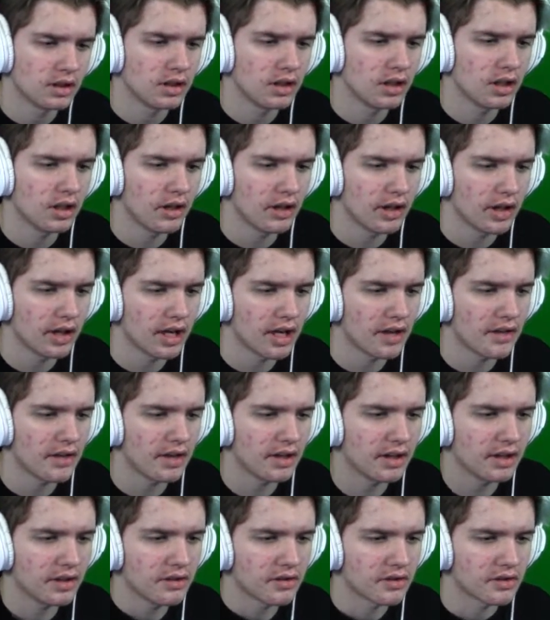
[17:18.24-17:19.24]
All right, I
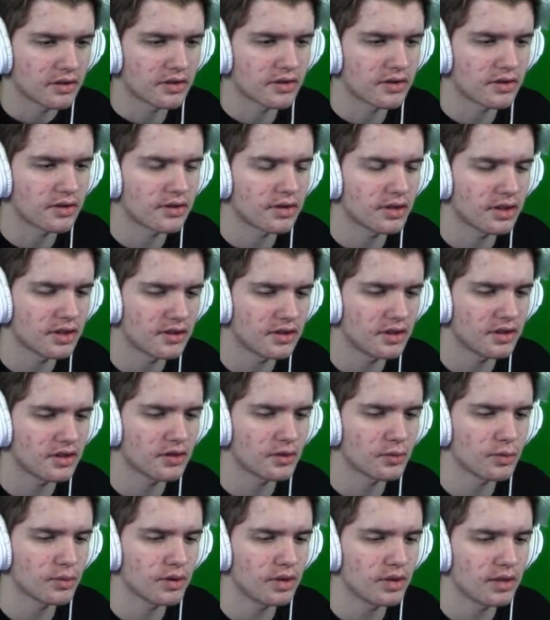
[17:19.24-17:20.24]
think there's. Is
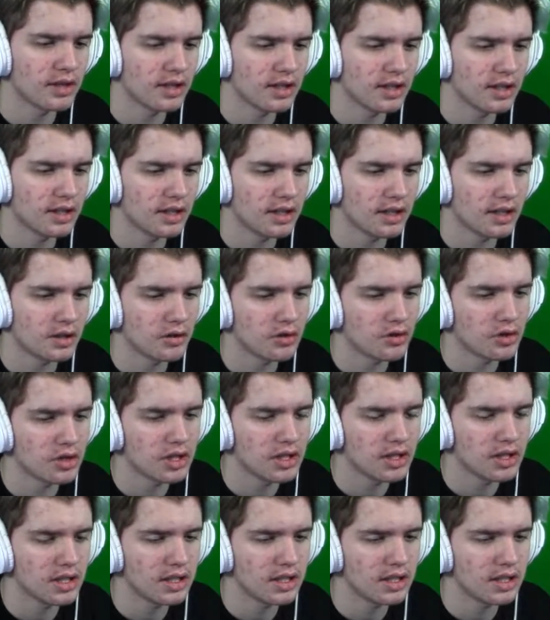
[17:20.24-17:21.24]
this where the
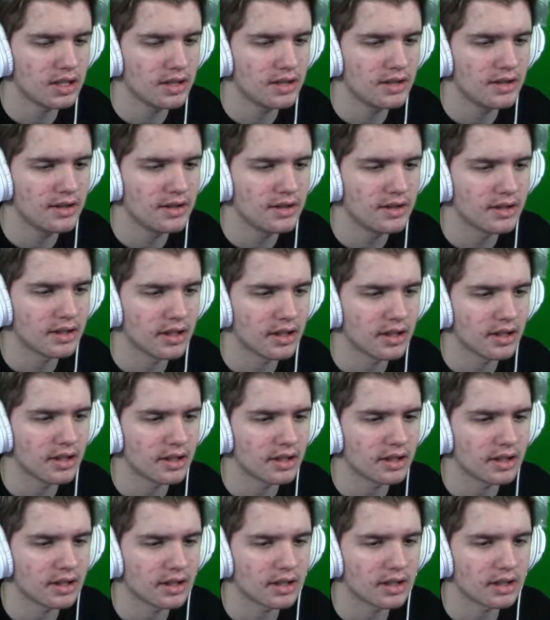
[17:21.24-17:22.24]
energy is? I
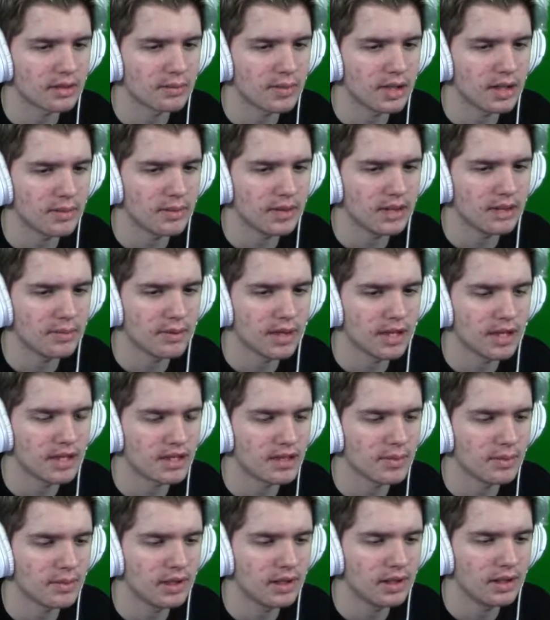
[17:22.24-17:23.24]
think maybe
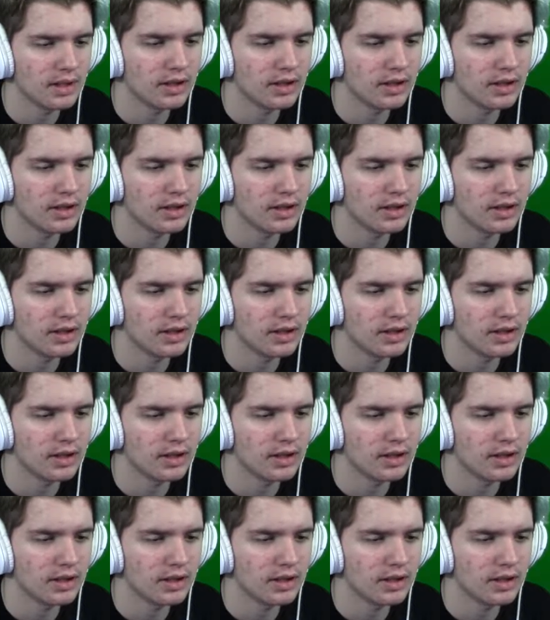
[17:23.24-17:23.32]
possibly.